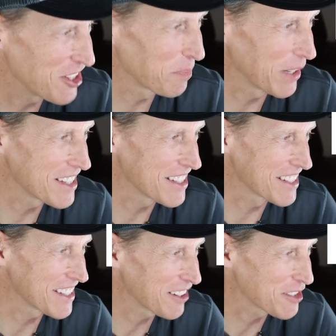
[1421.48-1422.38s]
took place in
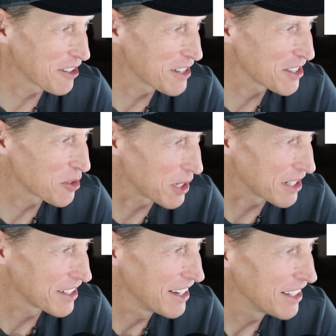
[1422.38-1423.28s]
the Secretary's
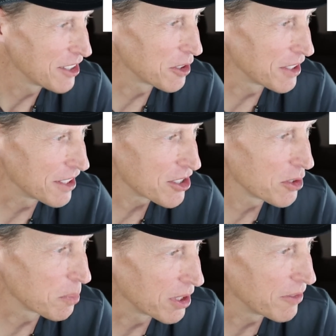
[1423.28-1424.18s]
suite. During the
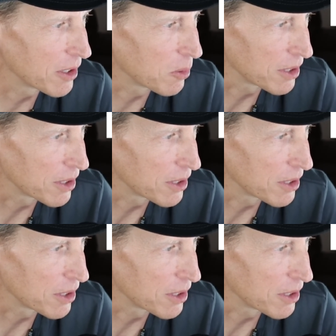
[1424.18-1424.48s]
initial briefing